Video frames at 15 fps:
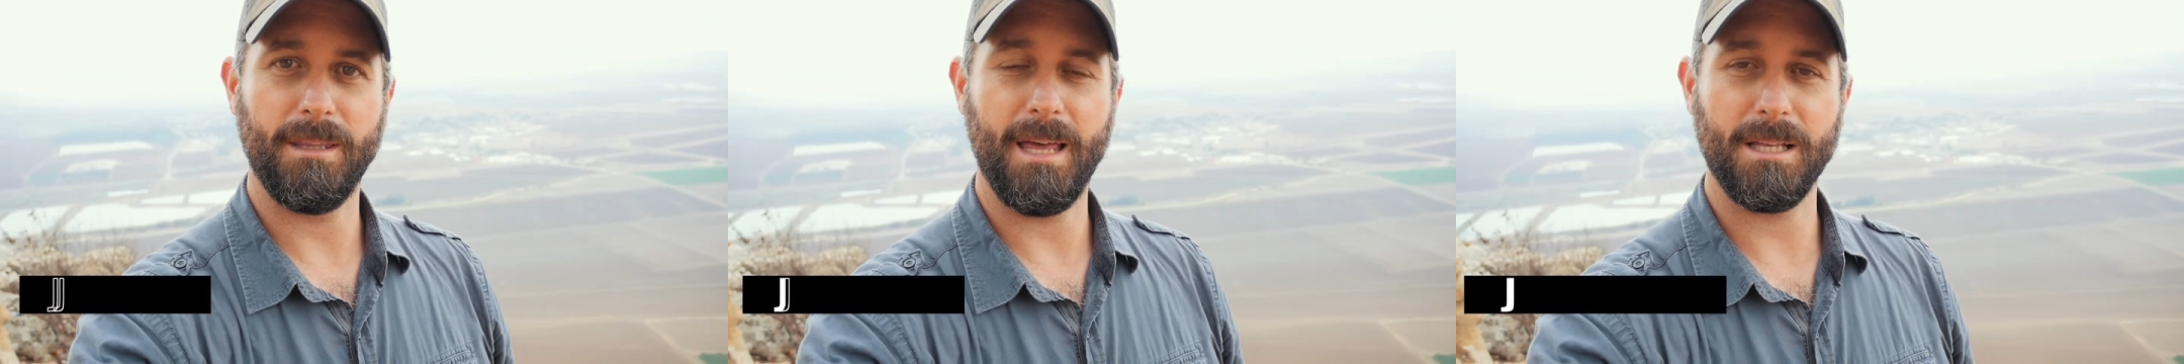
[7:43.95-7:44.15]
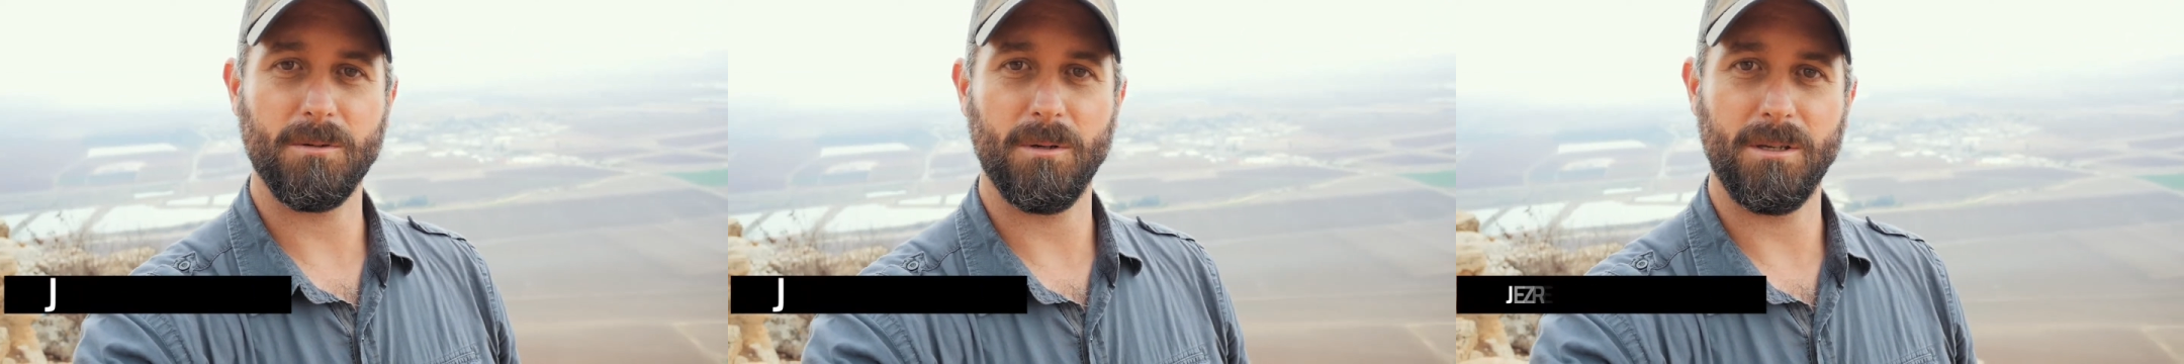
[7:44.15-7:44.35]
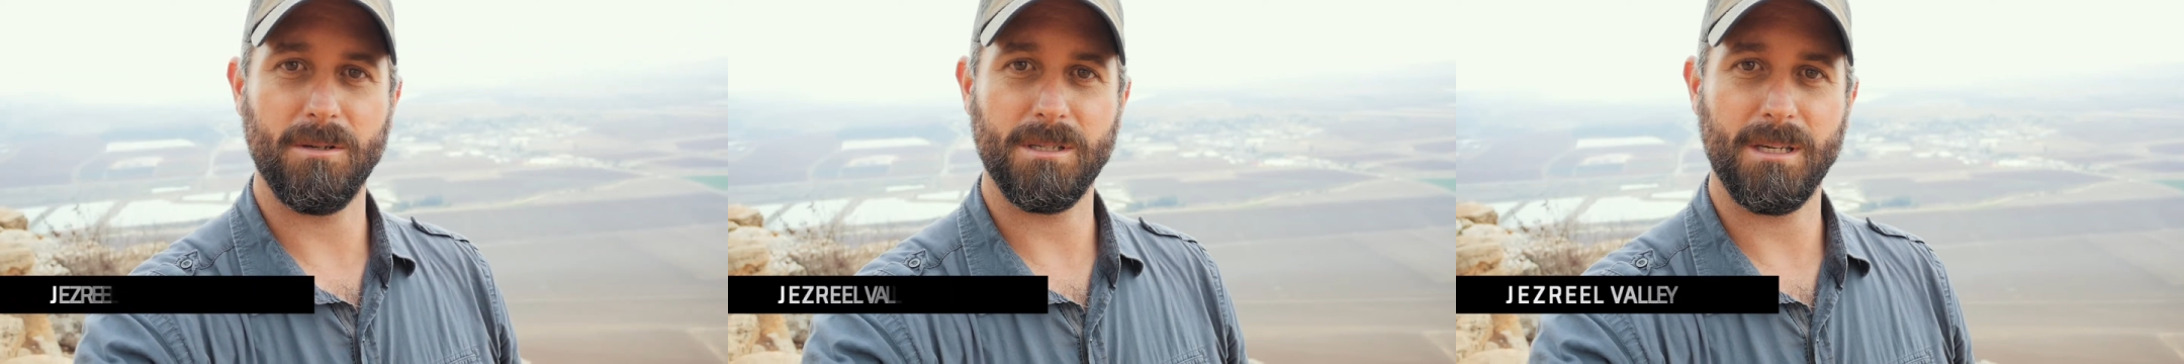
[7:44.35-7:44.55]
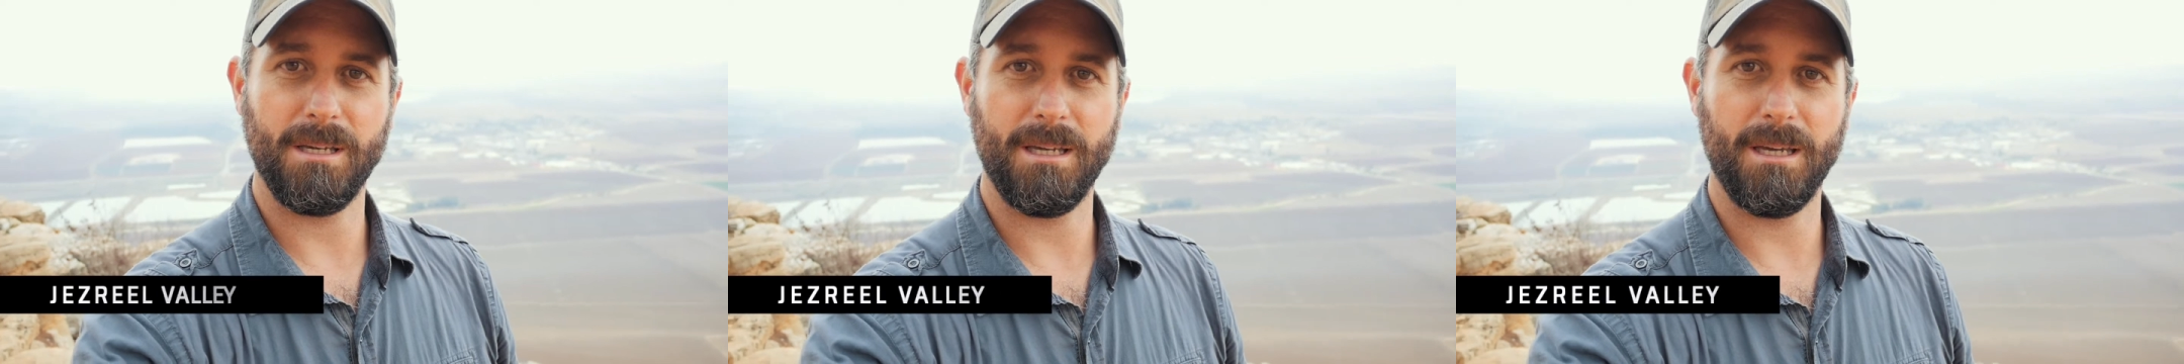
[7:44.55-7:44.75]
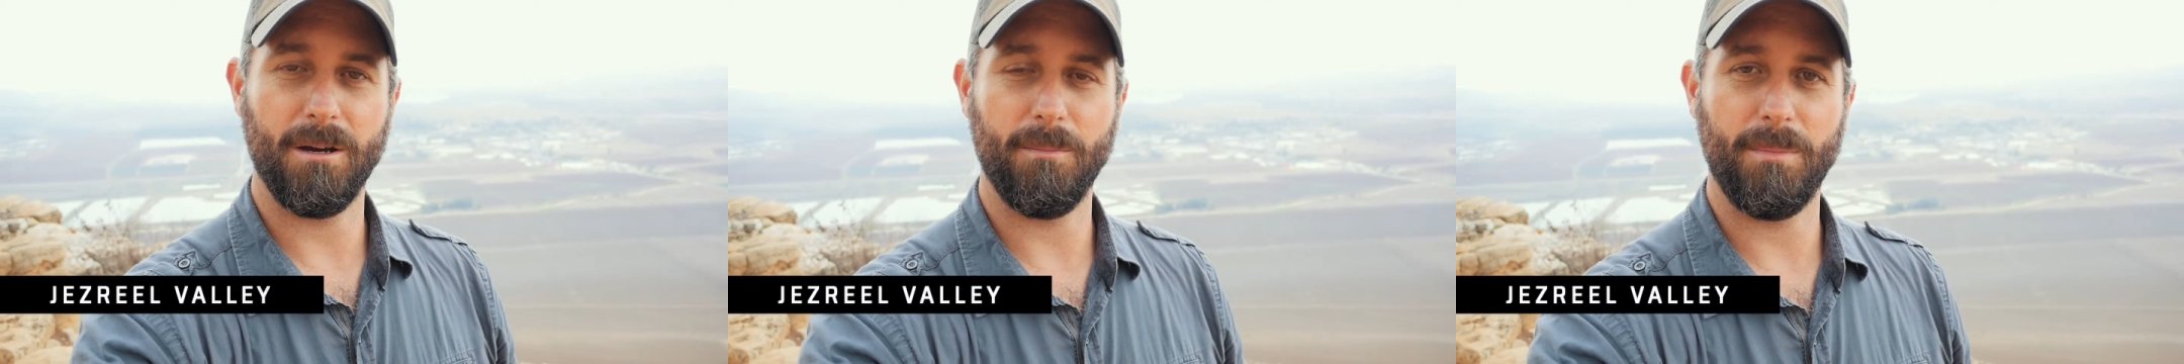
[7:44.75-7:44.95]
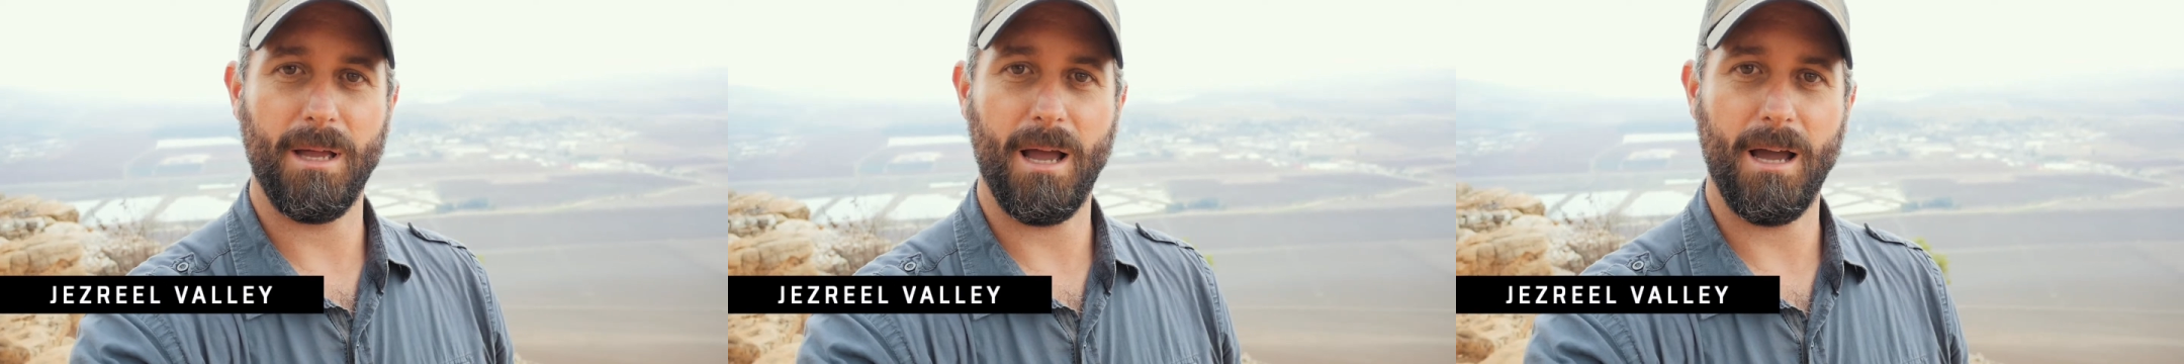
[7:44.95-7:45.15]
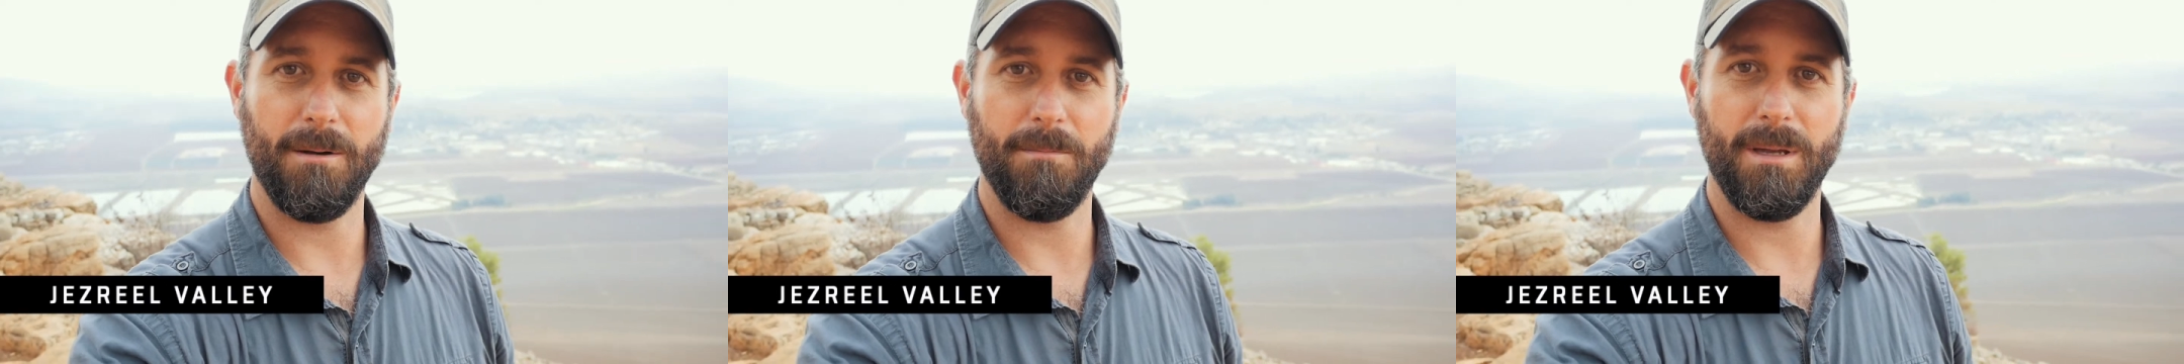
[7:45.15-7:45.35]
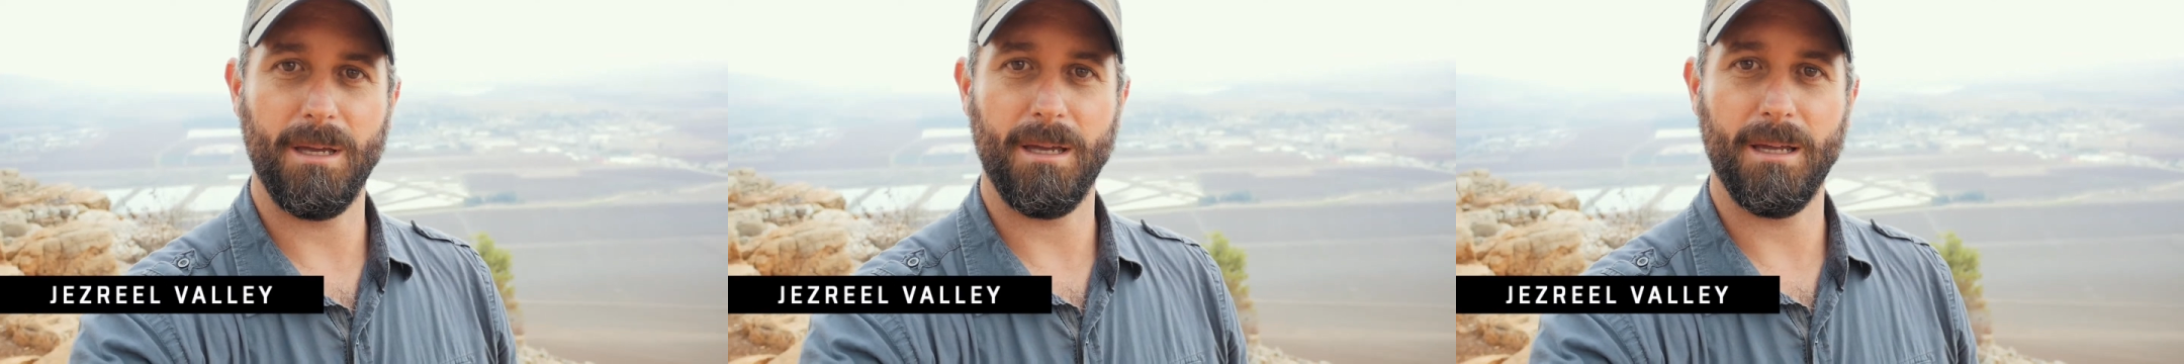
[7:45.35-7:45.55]
That's what you see here
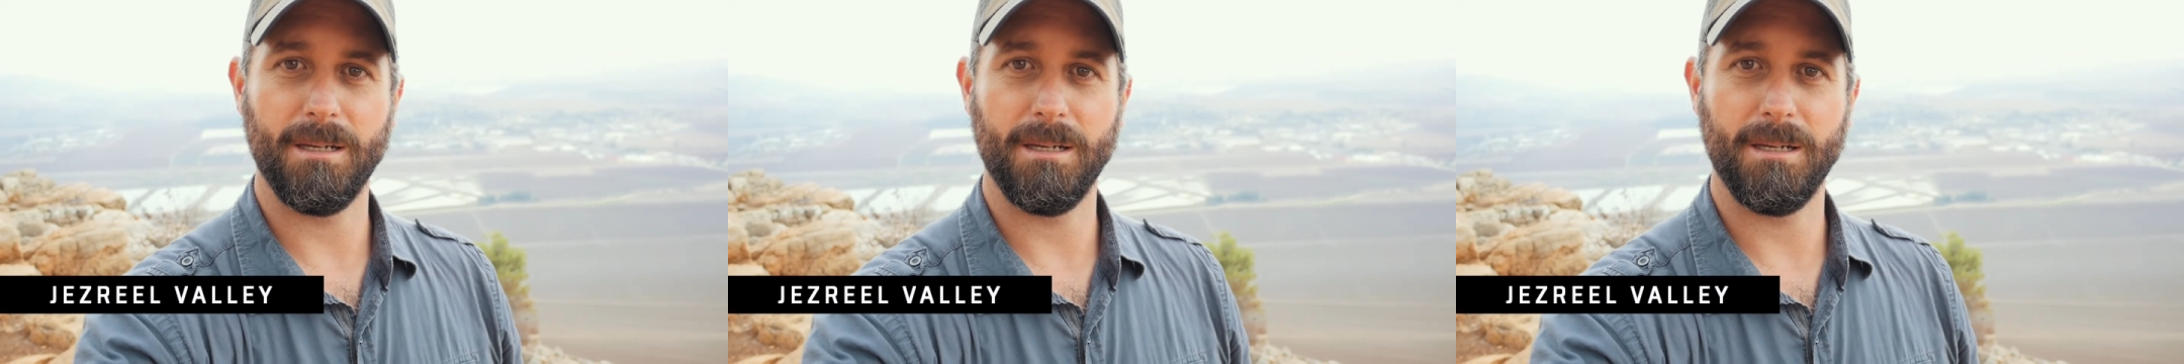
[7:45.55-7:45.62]
behind me,